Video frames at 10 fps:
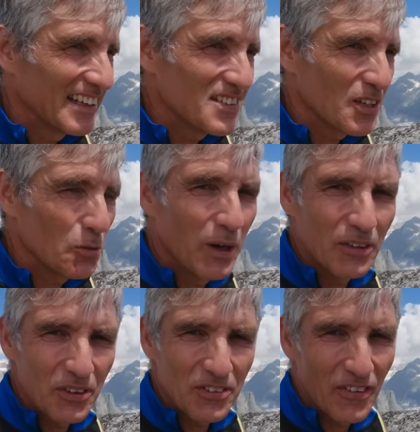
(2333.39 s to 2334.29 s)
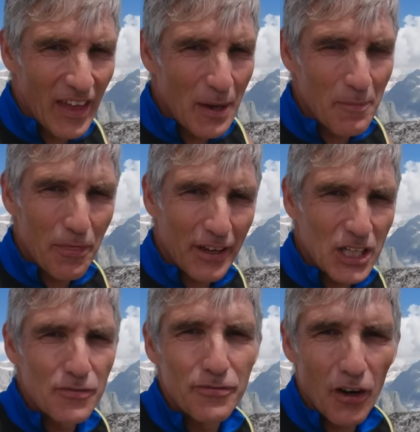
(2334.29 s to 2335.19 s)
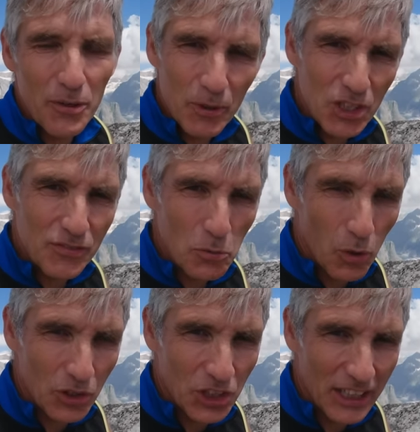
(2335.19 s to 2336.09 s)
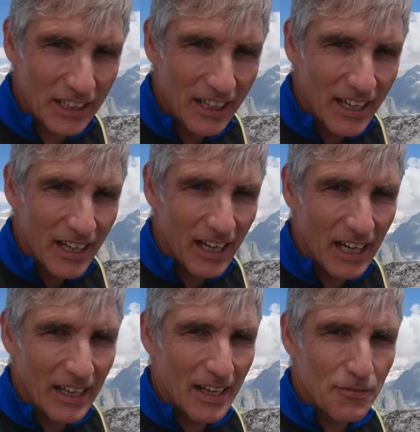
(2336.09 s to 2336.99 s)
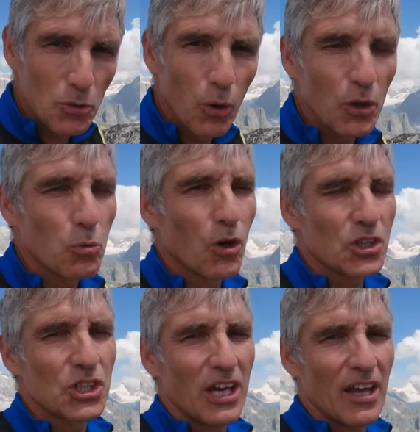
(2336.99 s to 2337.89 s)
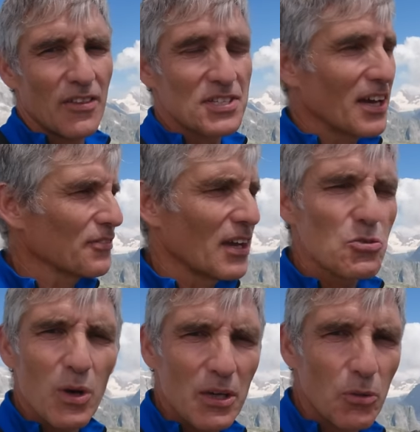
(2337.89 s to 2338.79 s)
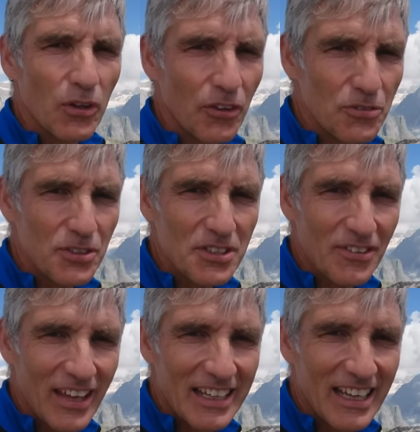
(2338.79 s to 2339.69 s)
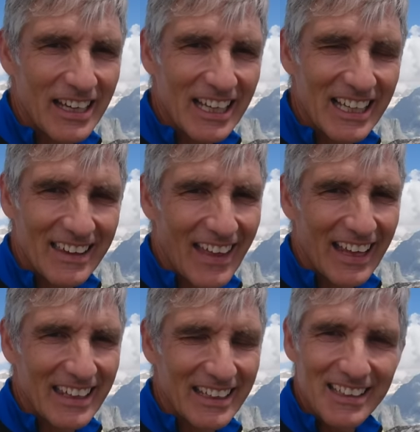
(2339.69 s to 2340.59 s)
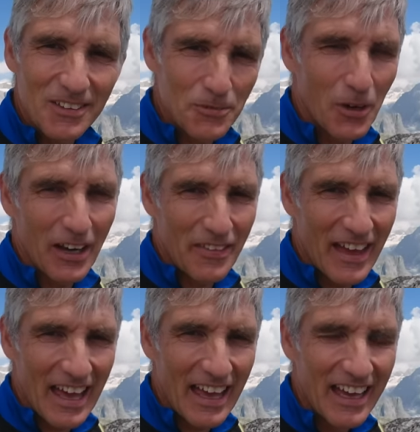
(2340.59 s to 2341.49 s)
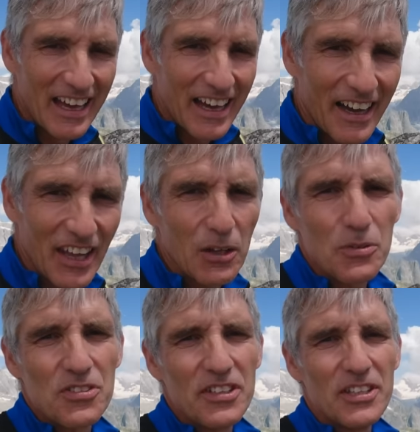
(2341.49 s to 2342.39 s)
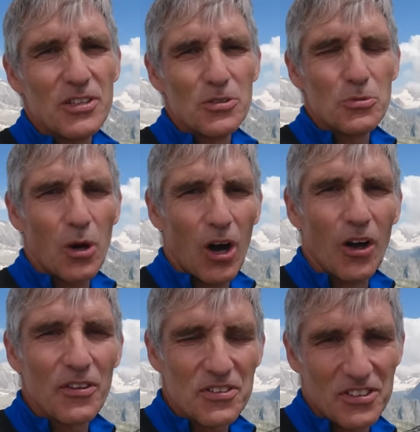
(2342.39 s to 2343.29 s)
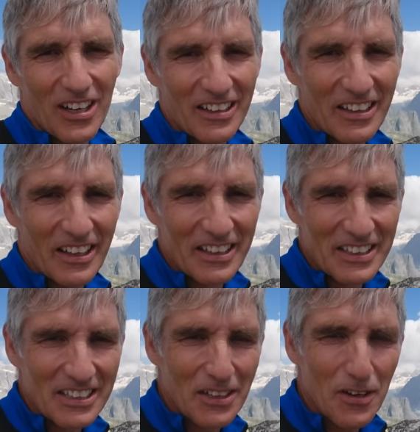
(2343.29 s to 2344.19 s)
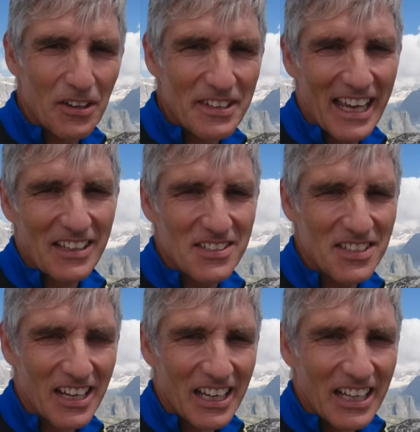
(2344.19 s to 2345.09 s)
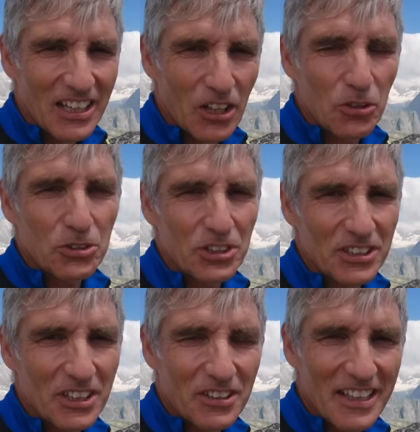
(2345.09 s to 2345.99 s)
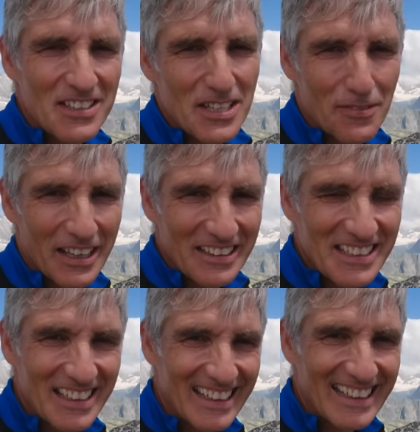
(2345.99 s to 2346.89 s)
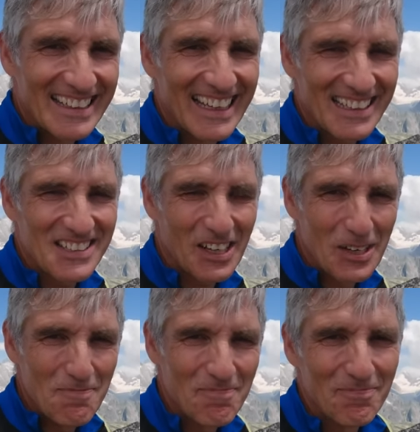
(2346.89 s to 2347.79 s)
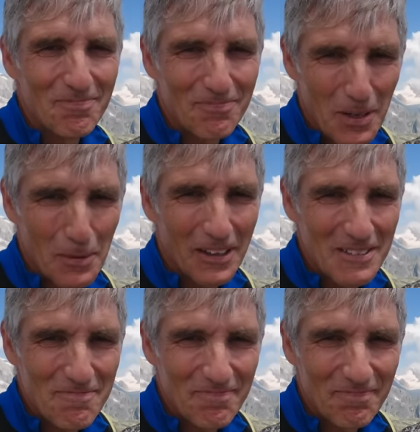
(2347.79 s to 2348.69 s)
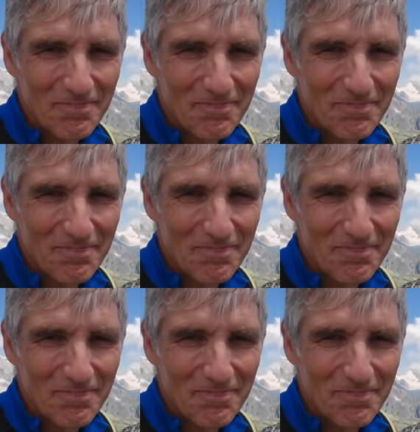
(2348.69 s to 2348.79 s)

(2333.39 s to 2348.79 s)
So well done to them. Thank you very much for watching. If you want to watch the South Downs Way 100, then click that link right there. And I will see you on the start line of our next ultra crazy event next time. Bye-bye.